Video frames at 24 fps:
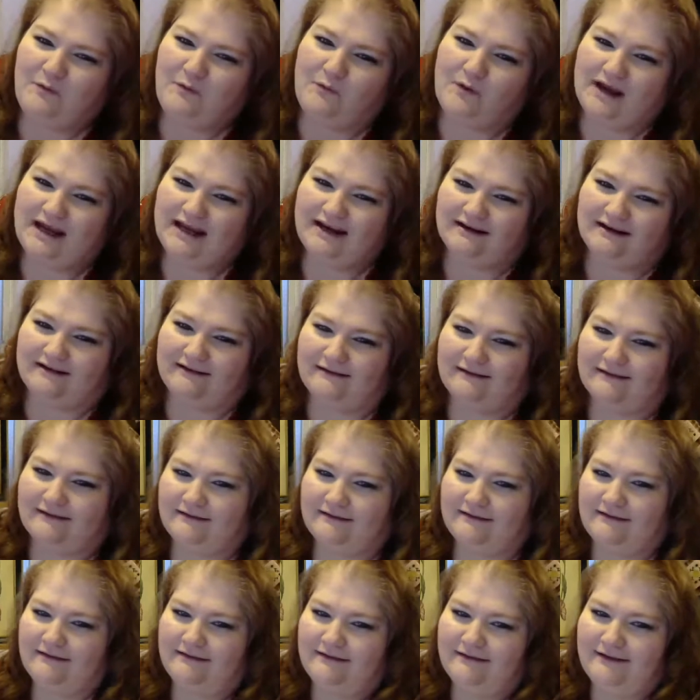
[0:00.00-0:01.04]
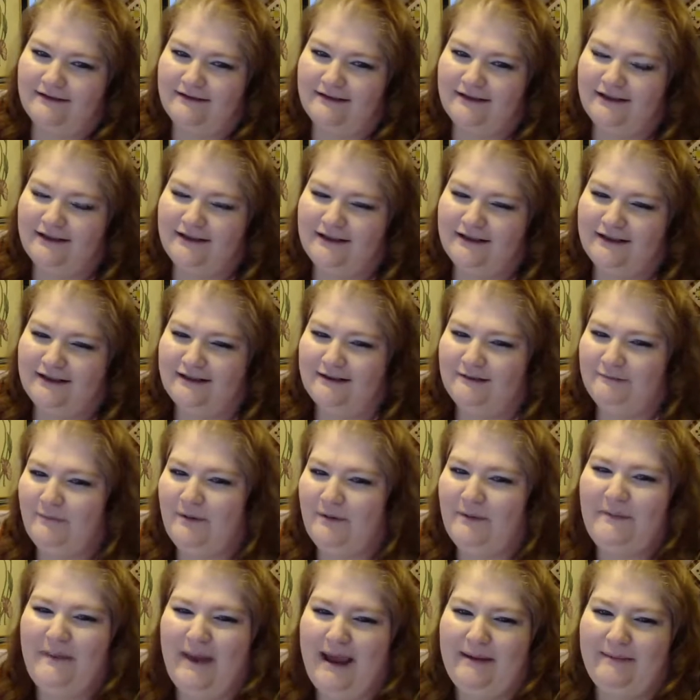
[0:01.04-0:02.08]
weird,
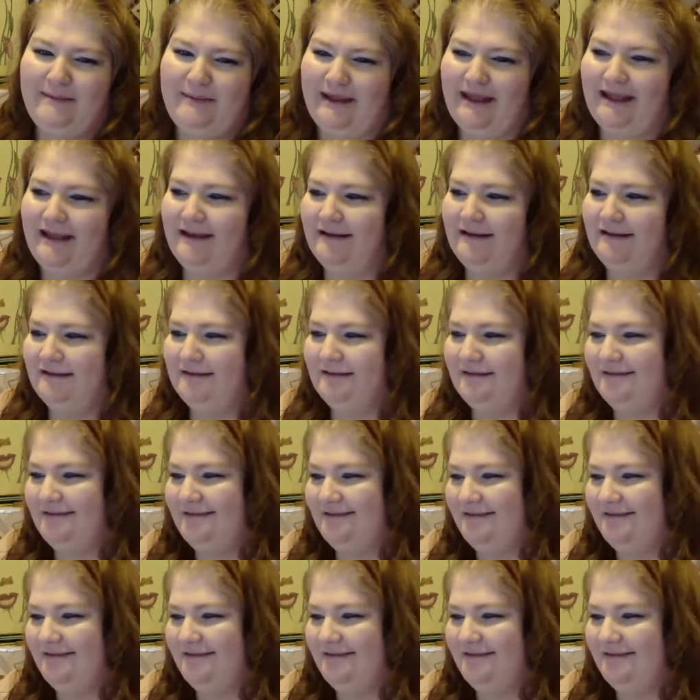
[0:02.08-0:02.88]
but maybe.